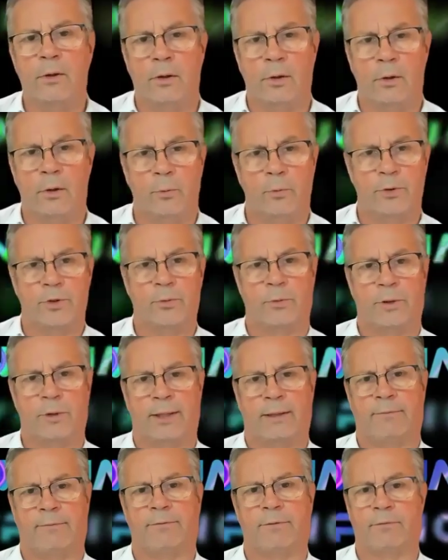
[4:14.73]
on which we
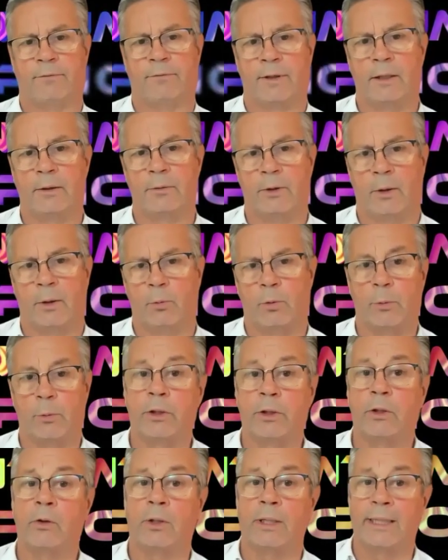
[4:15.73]
have developed what we
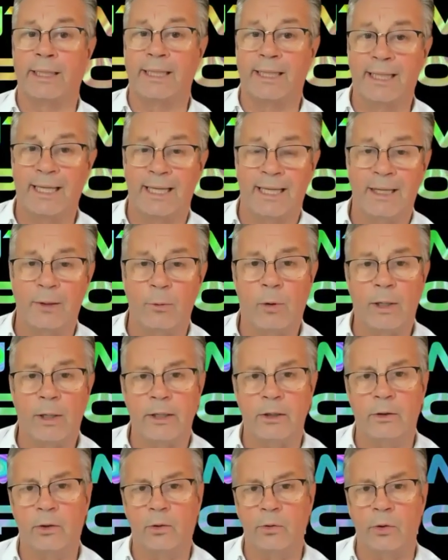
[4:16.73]
call a
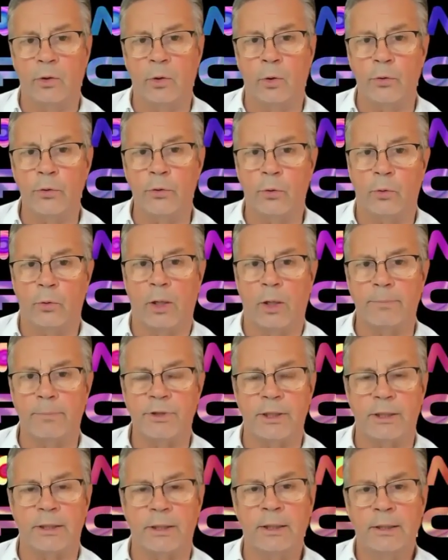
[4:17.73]
KYO, Know Your
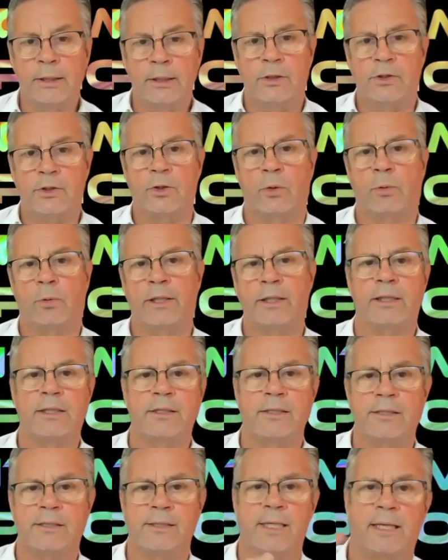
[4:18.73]
Object. So what it
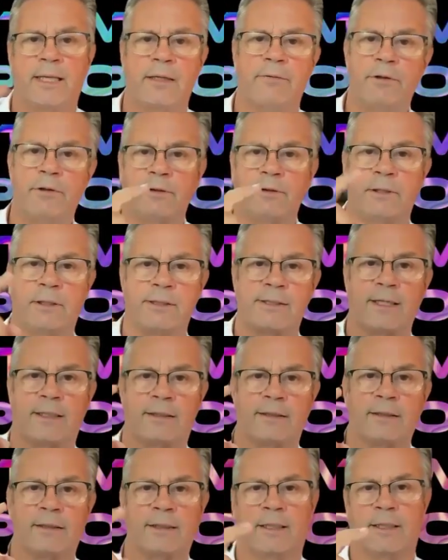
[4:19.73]
is that every time a
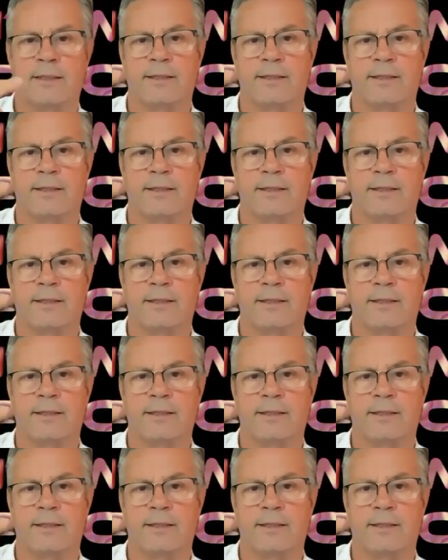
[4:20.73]
satellite